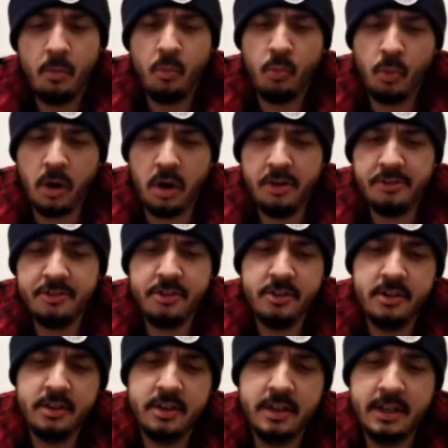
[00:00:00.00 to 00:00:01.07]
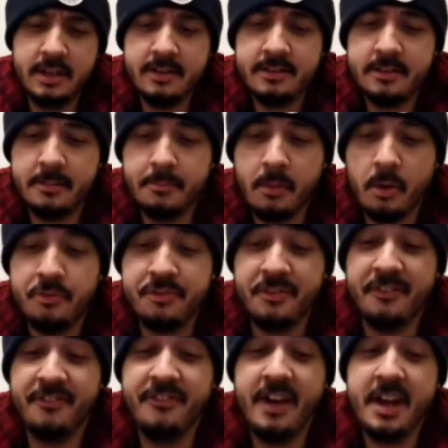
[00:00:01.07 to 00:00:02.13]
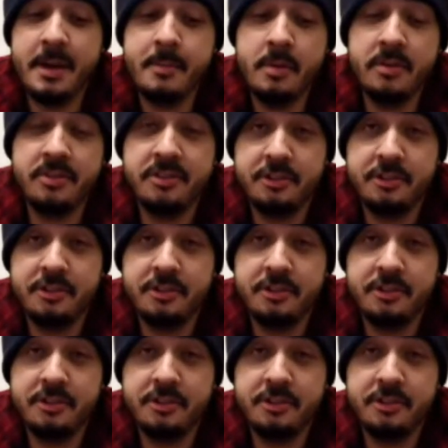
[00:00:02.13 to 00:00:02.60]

What is the most venomous